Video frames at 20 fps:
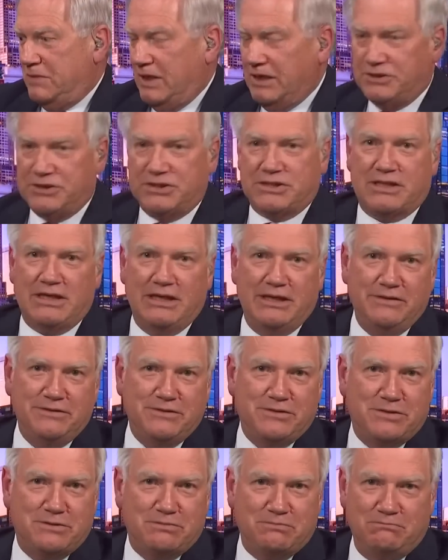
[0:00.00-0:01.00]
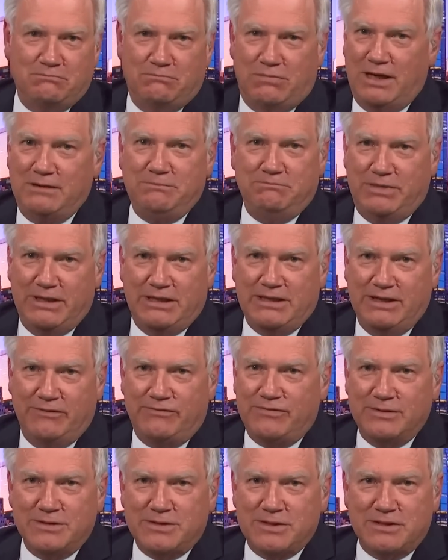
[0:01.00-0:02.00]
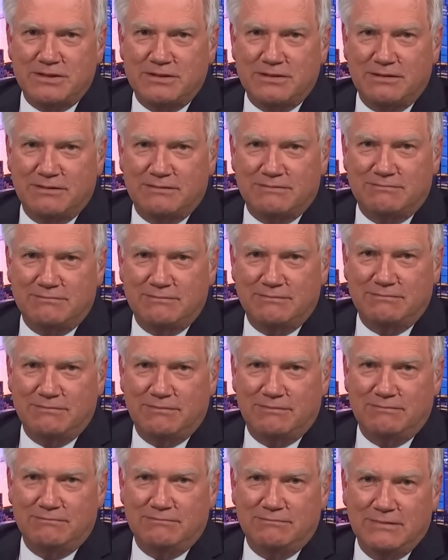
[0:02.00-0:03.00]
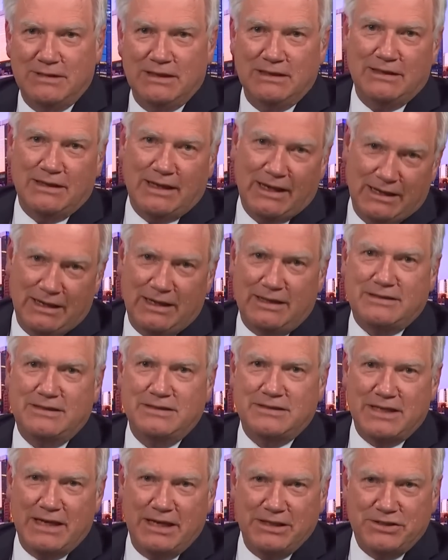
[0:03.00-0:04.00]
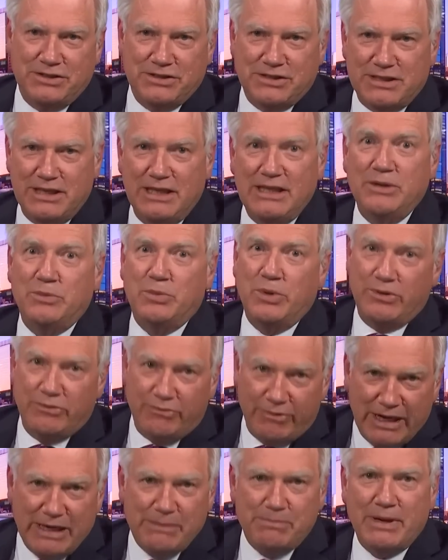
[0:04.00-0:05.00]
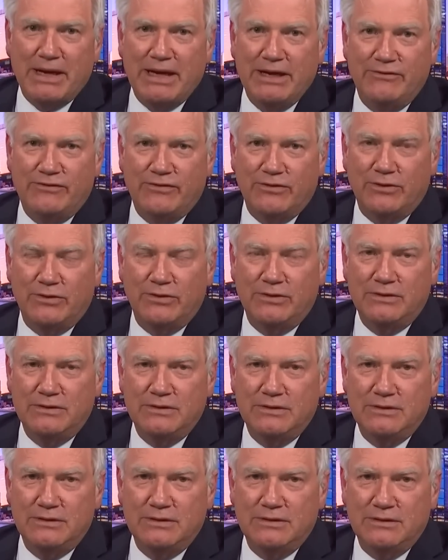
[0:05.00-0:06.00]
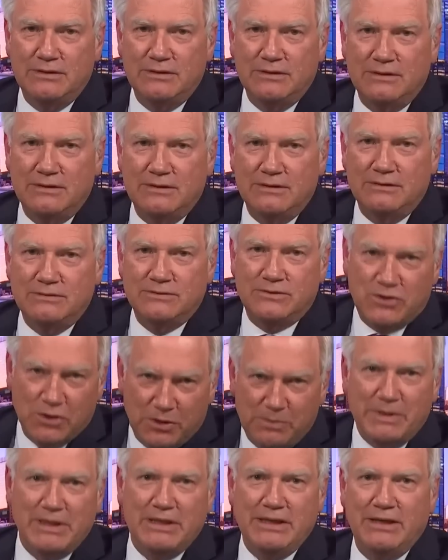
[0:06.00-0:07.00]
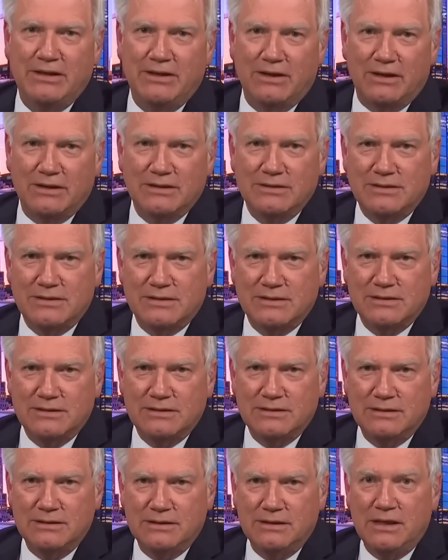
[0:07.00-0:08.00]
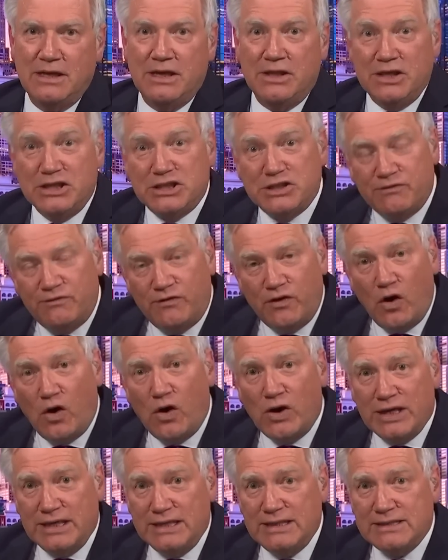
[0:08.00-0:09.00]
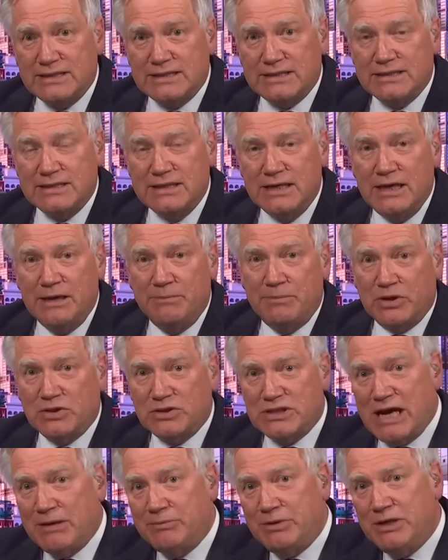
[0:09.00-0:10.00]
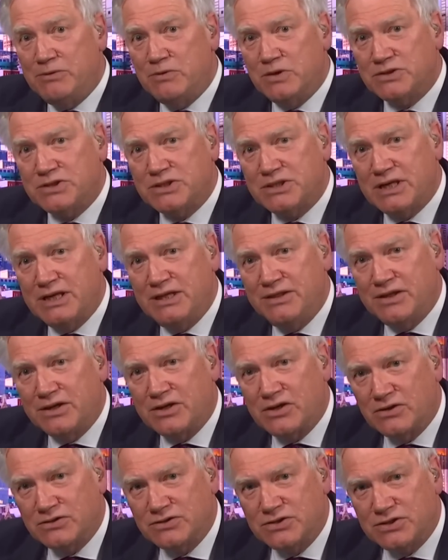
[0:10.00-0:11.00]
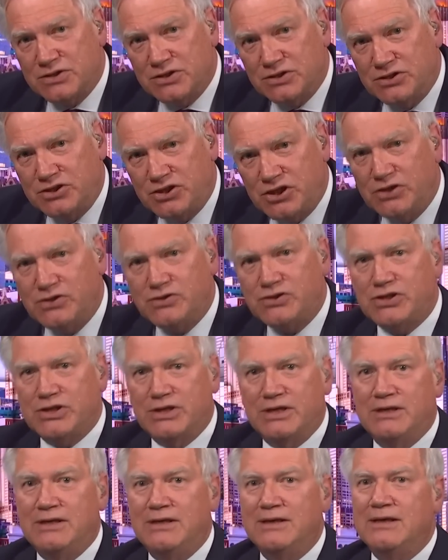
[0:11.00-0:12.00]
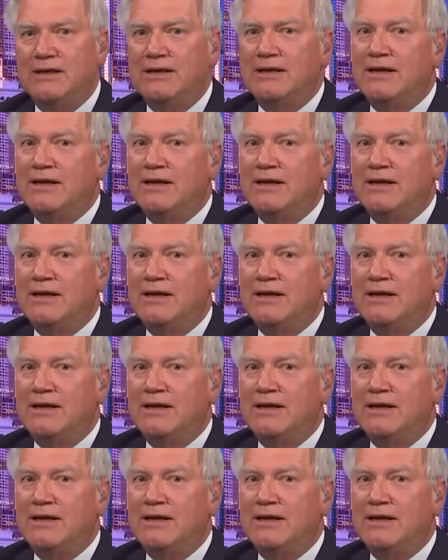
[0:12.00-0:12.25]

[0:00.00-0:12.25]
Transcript: that just leaves one big difference, that unlike this agency that we already pay for, $2 billion, this Voice, because Albany wants it in the Constitution,